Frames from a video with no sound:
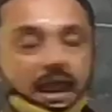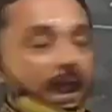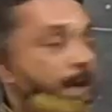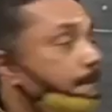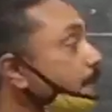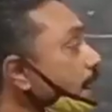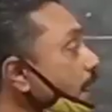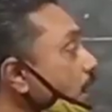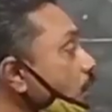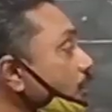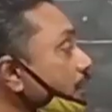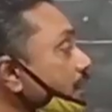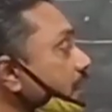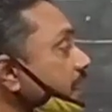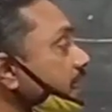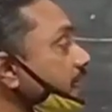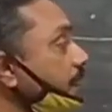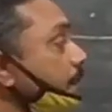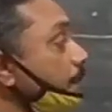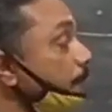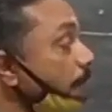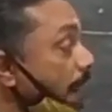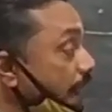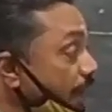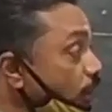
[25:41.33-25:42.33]

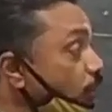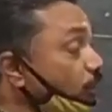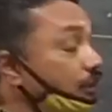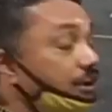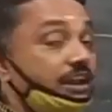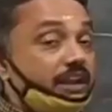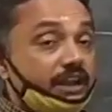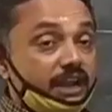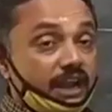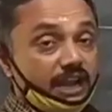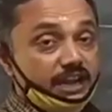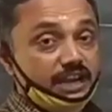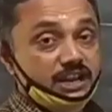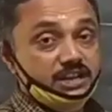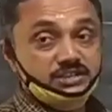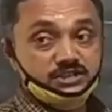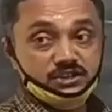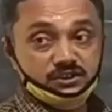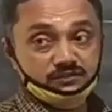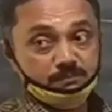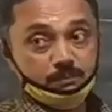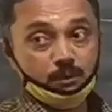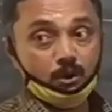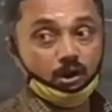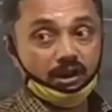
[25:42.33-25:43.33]
biotic agents
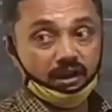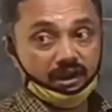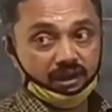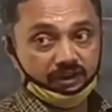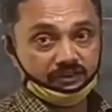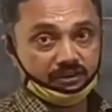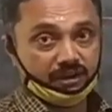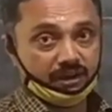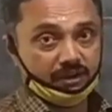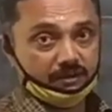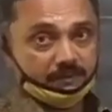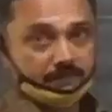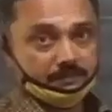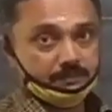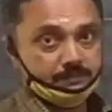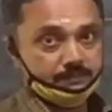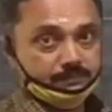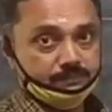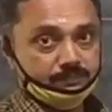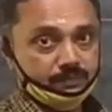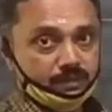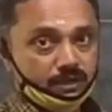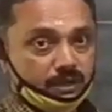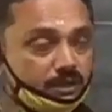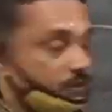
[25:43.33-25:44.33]
of pollination.
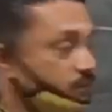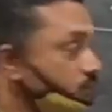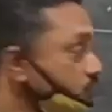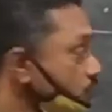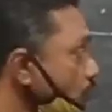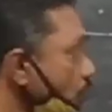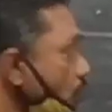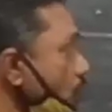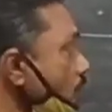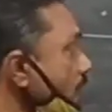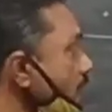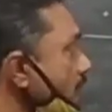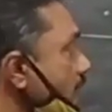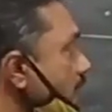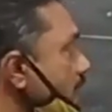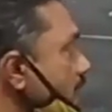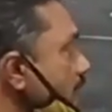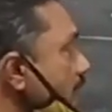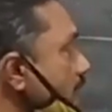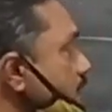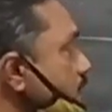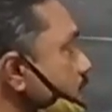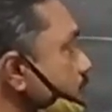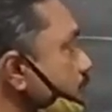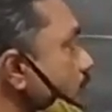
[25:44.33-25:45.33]
So
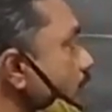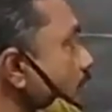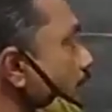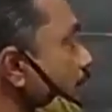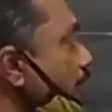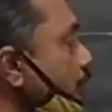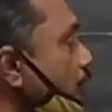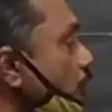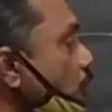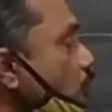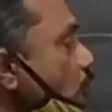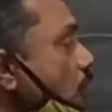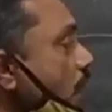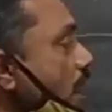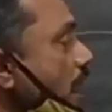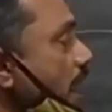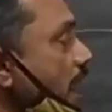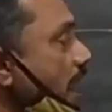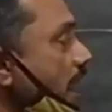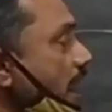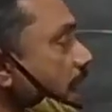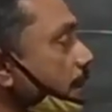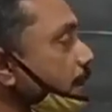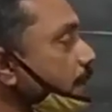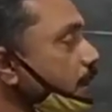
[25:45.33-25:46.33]
classified into
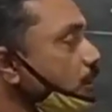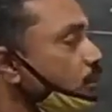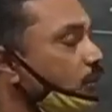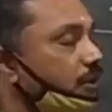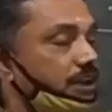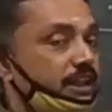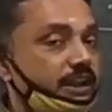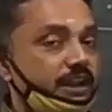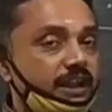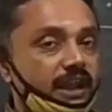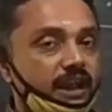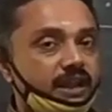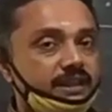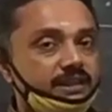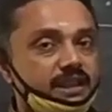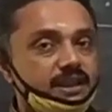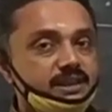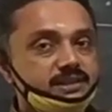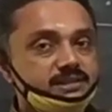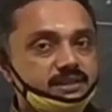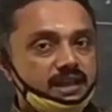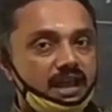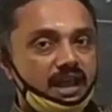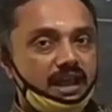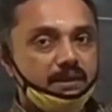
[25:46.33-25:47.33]
abiotic
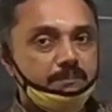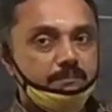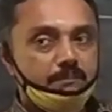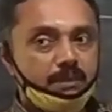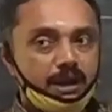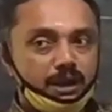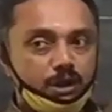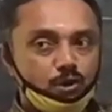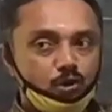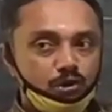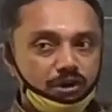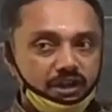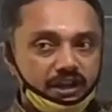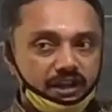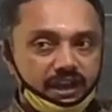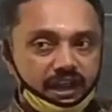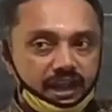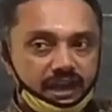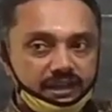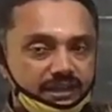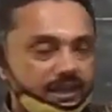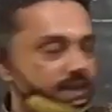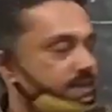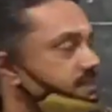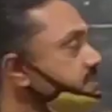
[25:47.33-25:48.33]
agents and biotic
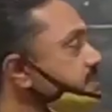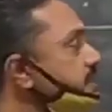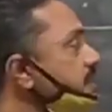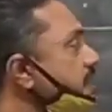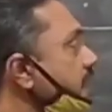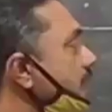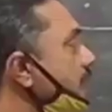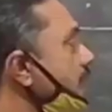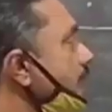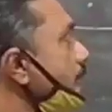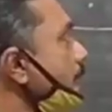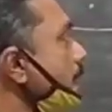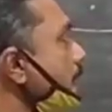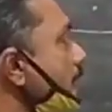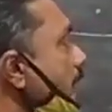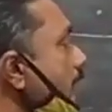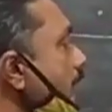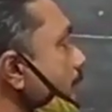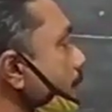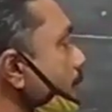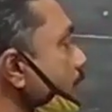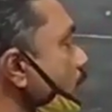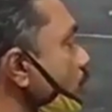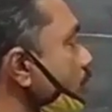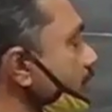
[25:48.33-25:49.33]
agents.
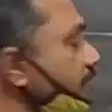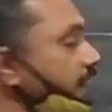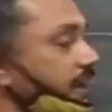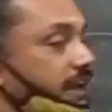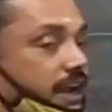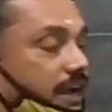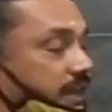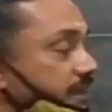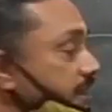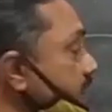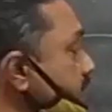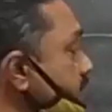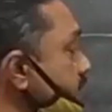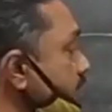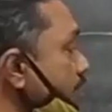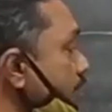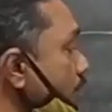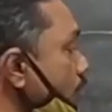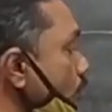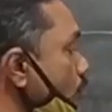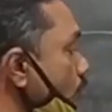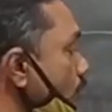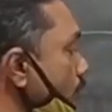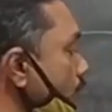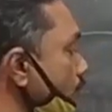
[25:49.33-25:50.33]
Abiotic agents
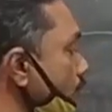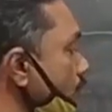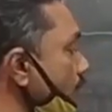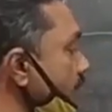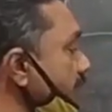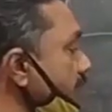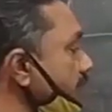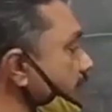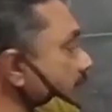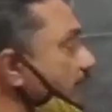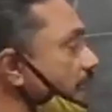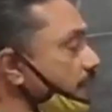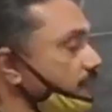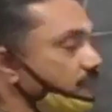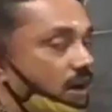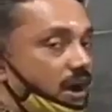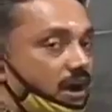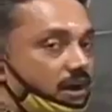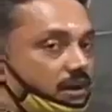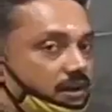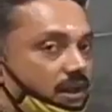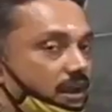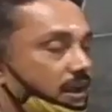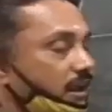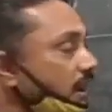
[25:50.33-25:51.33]
include wind and
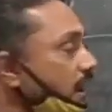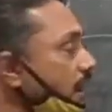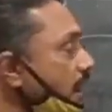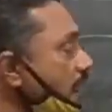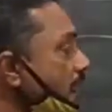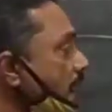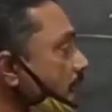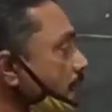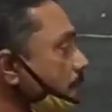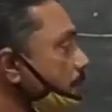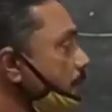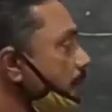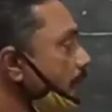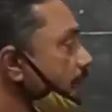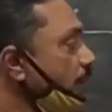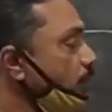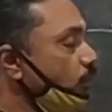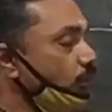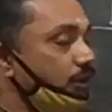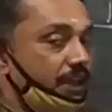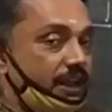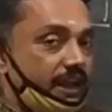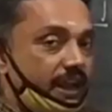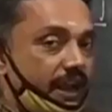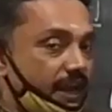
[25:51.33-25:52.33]
water.
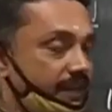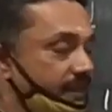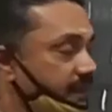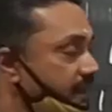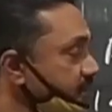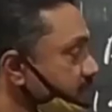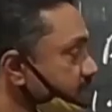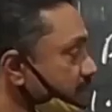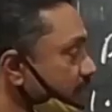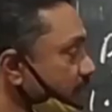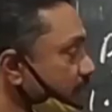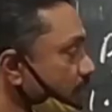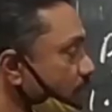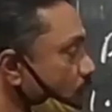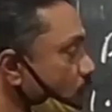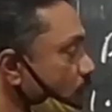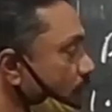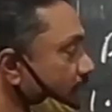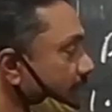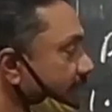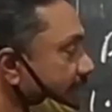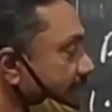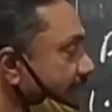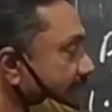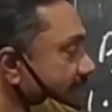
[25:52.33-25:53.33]
Biotic agents
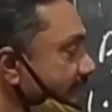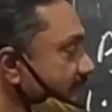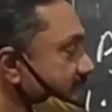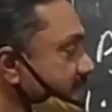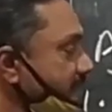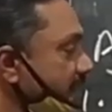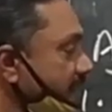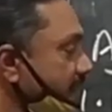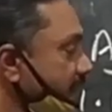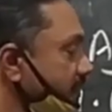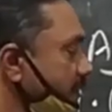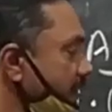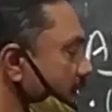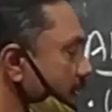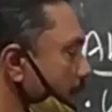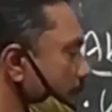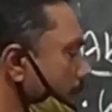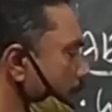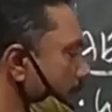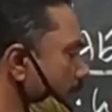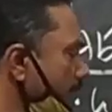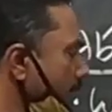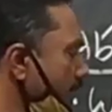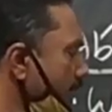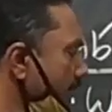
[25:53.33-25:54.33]
include
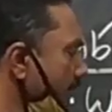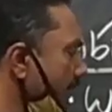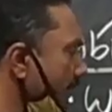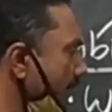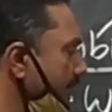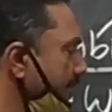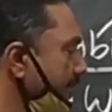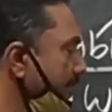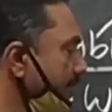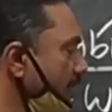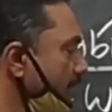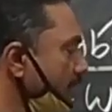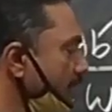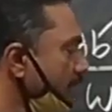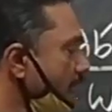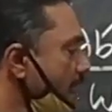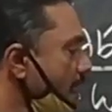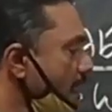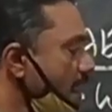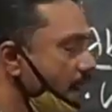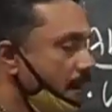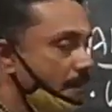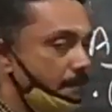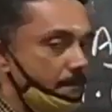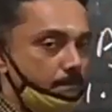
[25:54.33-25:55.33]
insect, bird and
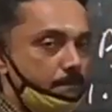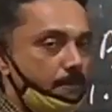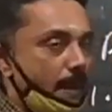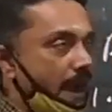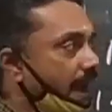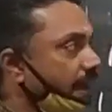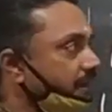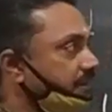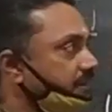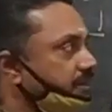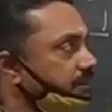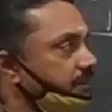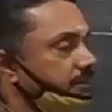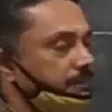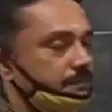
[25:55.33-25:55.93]
bat.